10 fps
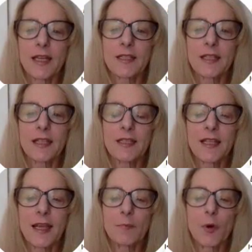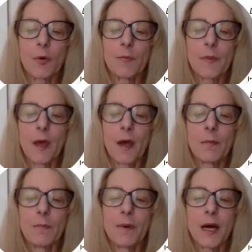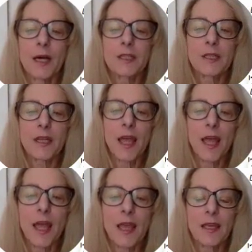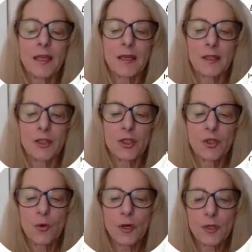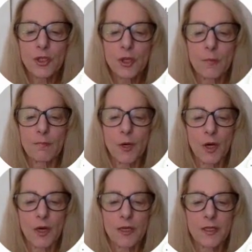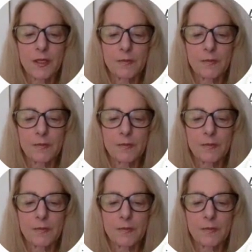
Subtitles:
as an example, but a shorter term bond